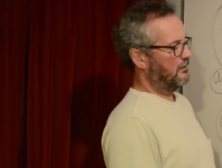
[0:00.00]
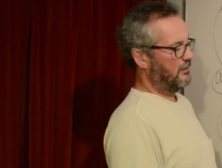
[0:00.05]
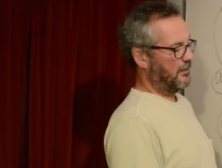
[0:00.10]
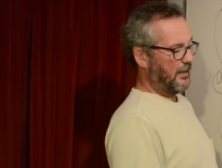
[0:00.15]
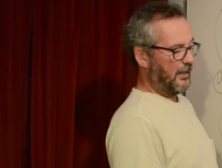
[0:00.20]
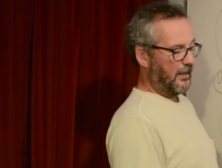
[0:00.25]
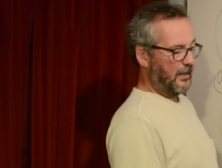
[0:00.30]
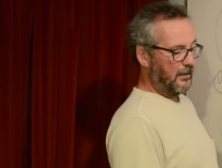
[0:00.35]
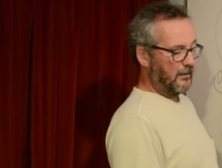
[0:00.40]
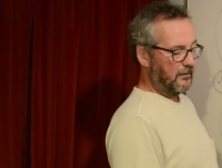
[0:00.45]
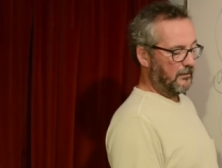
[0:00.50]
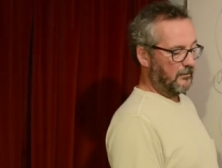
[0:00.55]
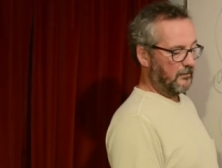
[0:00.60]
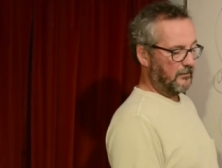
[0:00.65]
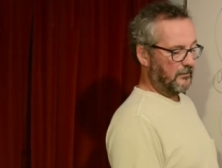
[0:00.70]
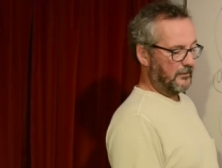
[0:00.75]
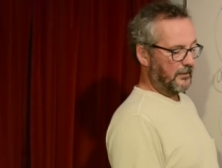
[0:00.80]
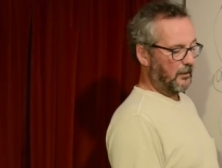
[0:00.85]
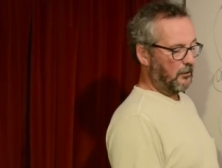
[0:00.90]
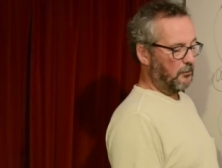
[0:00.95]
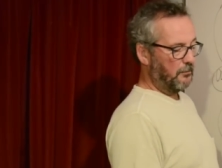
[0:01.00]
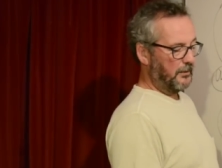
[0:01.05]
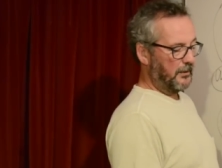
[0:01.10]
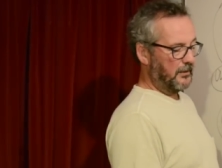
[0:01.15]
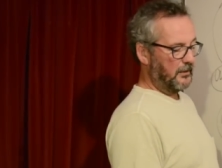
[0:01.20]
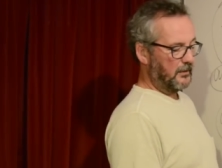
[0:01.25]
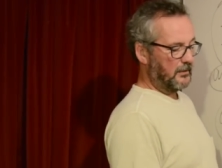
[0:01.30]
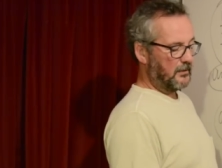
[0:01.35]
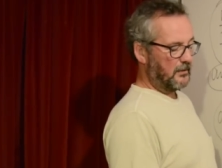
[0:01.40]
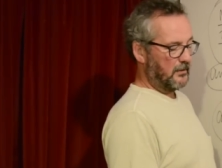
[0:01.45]
then that will be
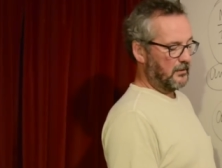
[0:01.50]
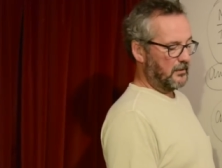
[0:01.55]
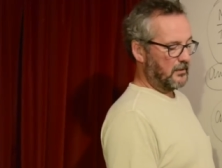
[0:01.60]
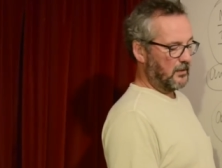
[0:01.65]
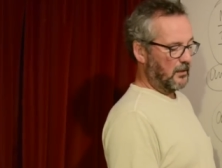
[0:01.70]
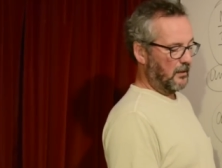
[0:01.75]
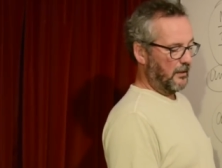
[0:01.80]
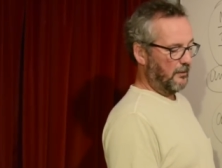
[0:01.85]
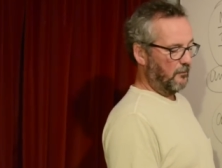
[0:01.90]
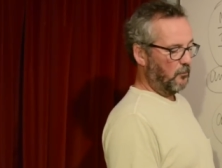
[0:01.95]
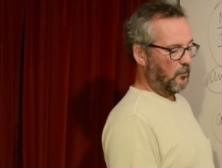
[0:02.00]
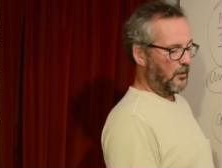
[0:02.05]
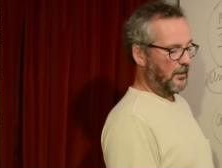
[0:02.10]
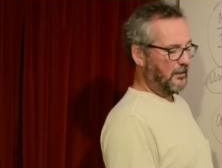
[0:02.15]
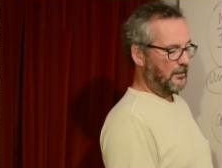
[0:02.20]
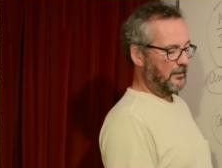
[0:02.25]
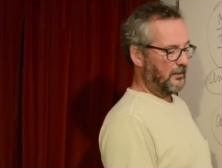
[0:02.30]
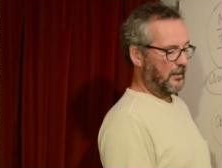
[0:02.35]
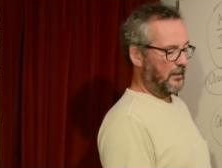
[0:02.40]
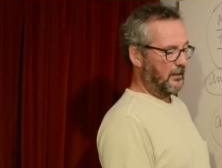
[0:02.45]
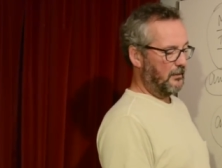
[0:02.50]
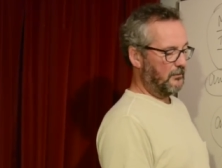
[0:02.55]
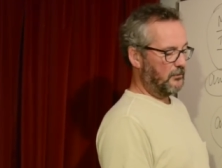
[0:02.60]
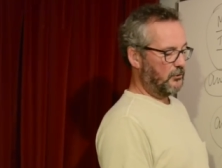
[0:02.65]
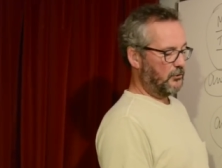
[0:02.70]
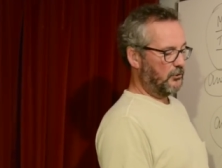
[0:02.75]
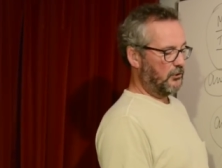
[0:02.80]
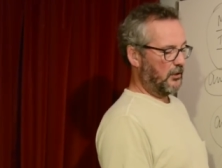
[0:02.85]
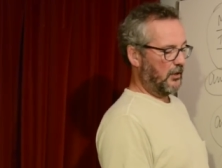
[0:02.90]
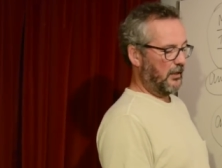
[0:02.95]
the time when they
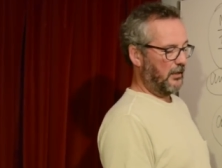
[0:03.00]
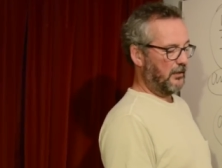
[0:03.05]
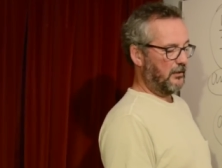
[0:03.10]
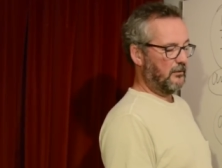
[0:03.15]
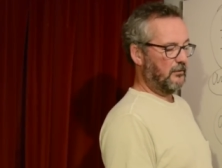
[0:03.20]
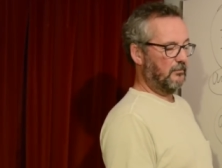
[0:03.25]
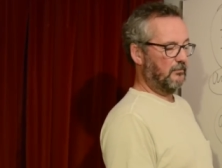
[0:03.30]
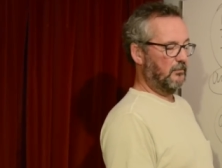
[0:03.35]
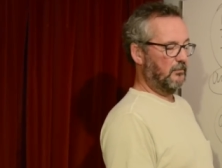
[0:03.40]
check